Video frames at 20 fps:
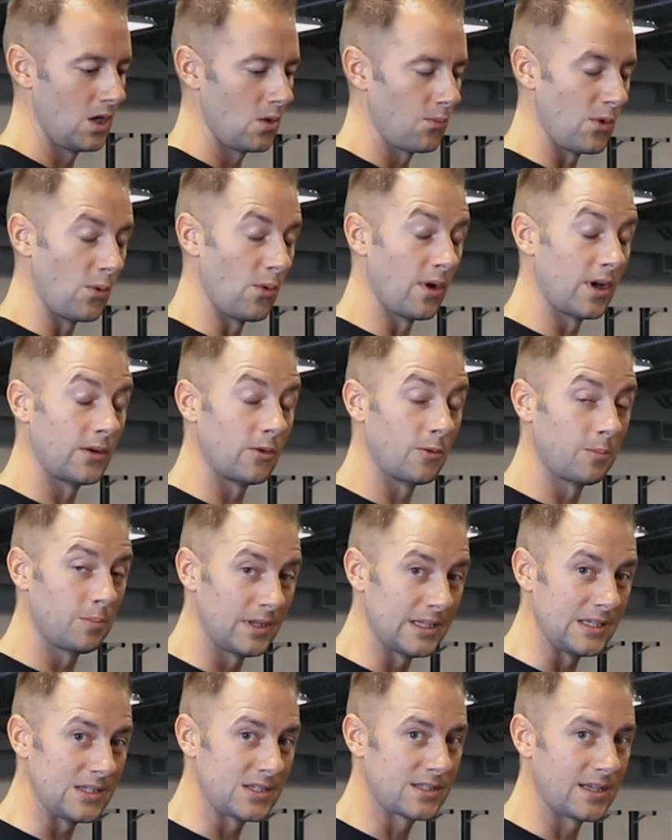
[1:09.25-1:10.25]
We want to
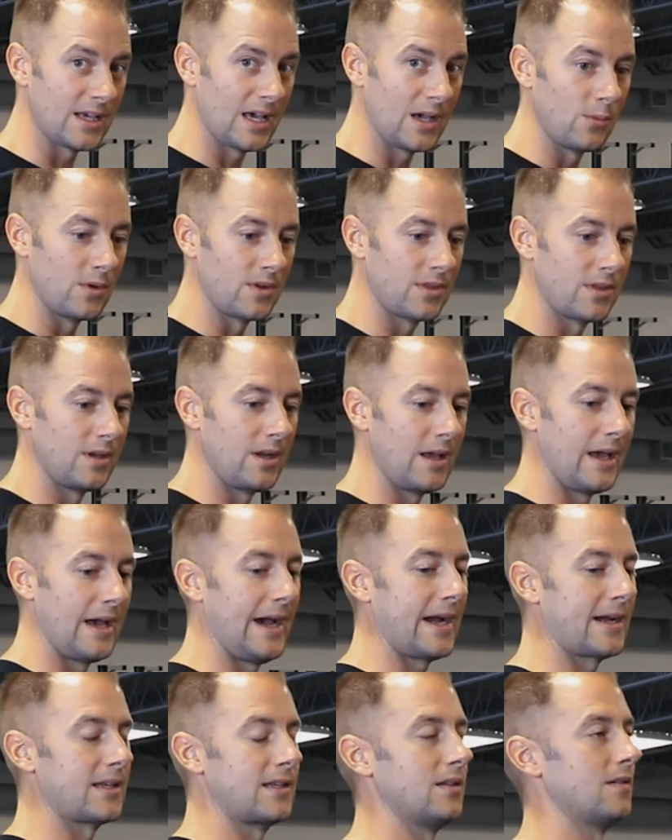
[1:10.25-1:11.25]
replace that with an
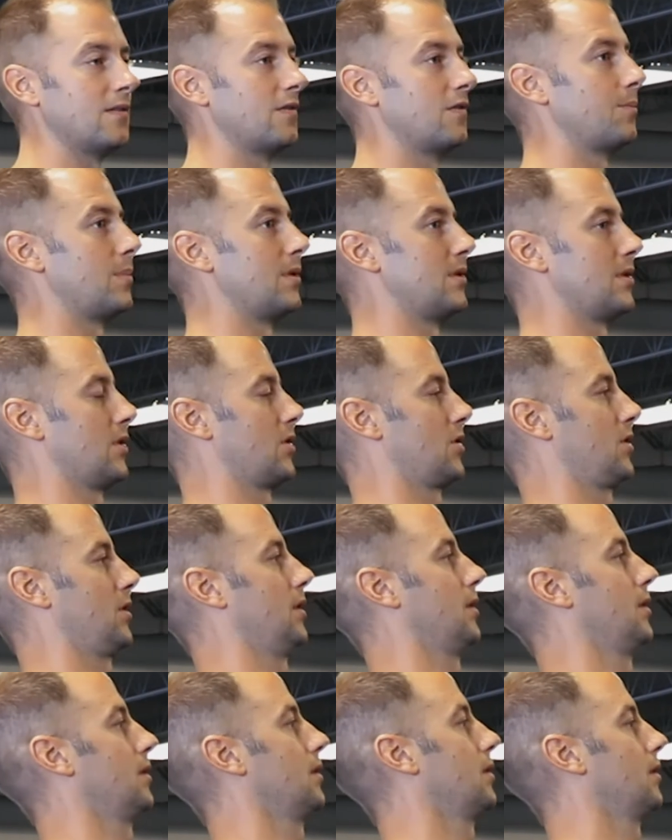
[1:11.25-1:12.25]
active
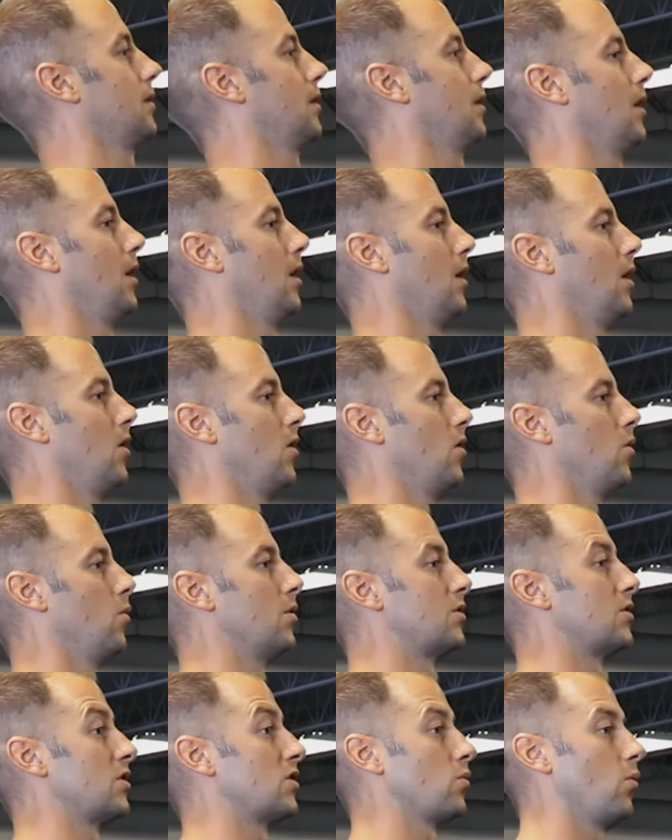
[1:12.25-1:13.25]
position,
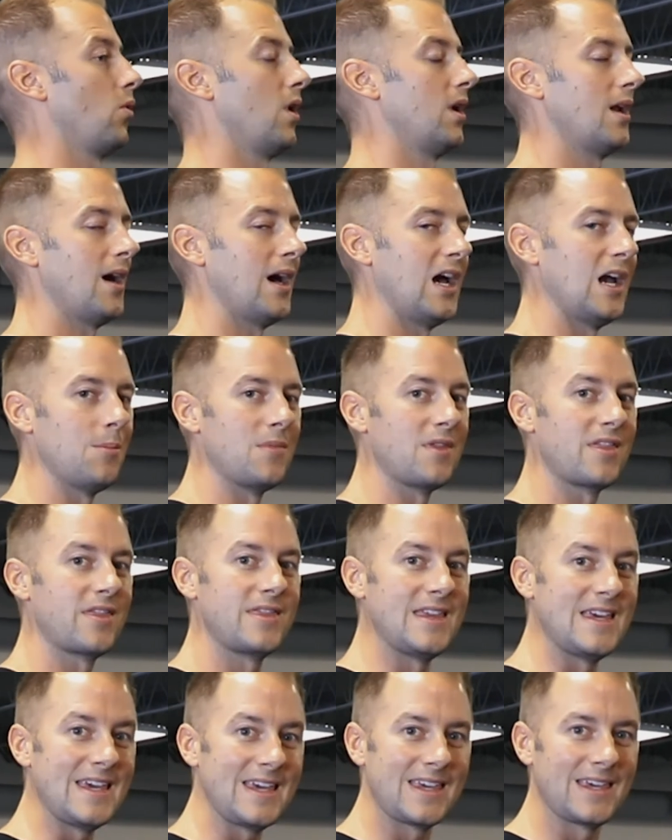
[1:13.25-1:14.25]
which is one I'm
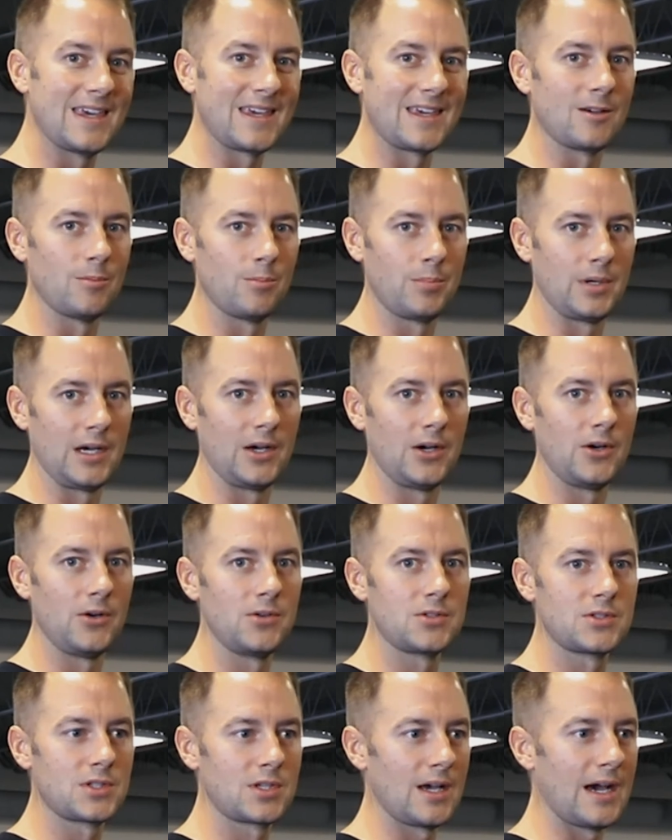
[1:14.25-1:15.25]
thinking
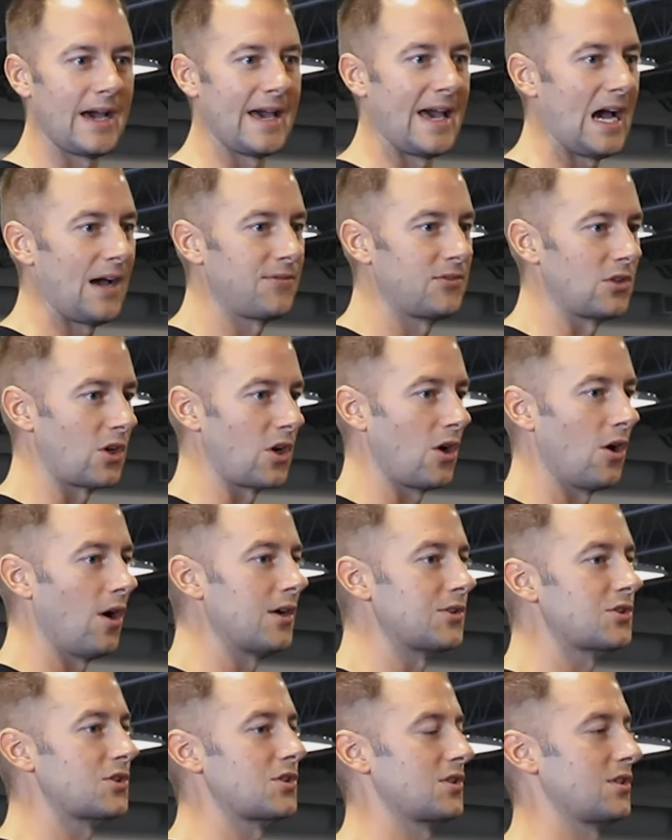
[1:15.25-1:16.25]
about. I have to
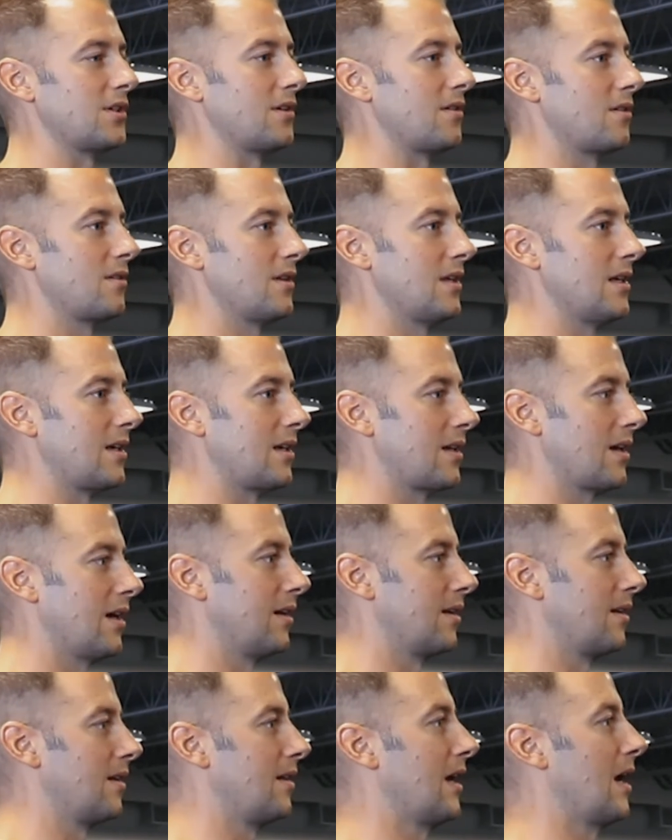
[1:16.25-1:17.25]
consciously think
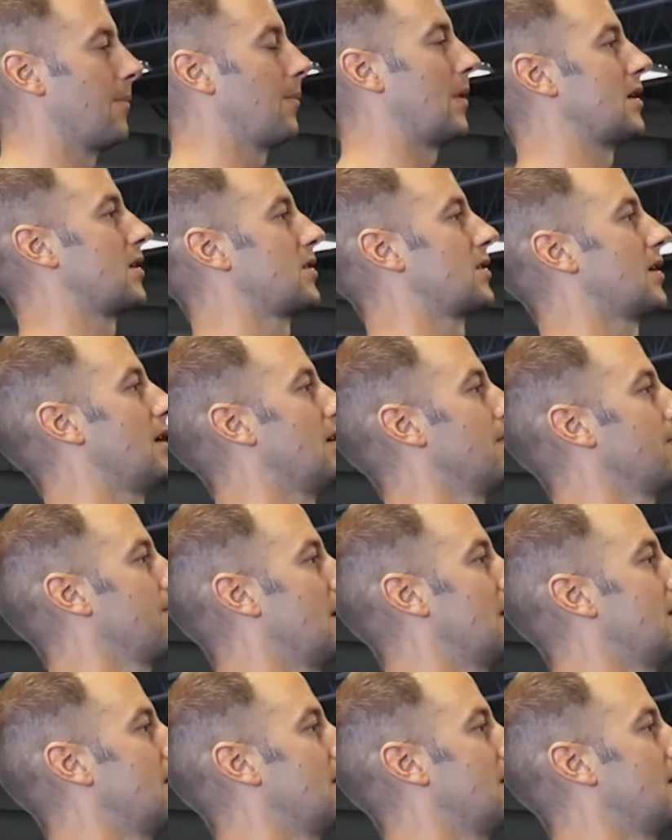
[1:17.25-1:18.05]
and get myself